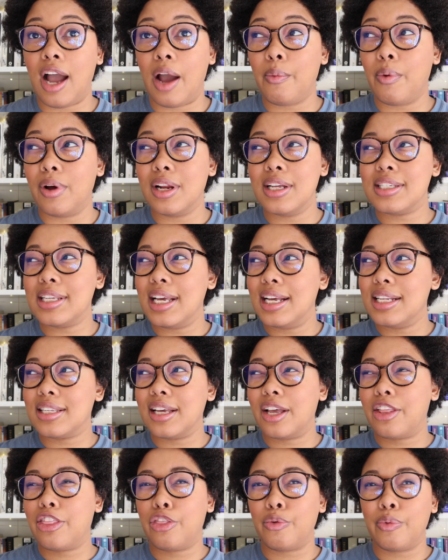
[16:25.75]
I want to say it's
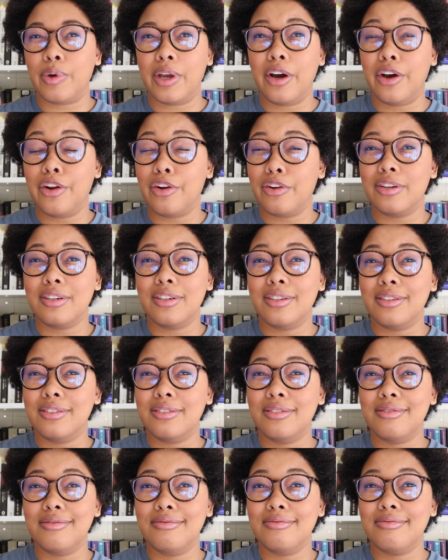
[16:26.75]
like
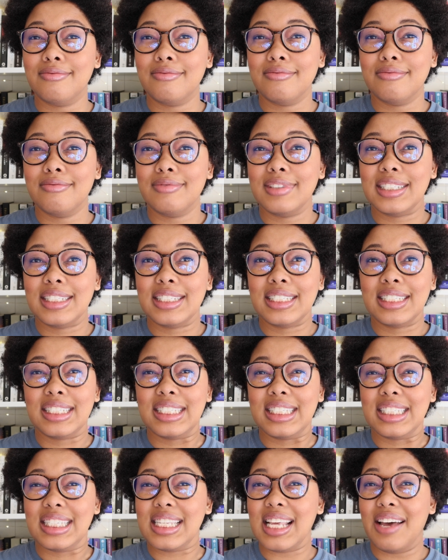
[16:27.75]

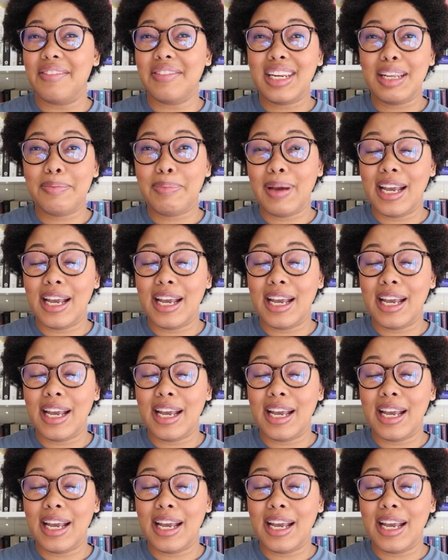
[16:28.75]
370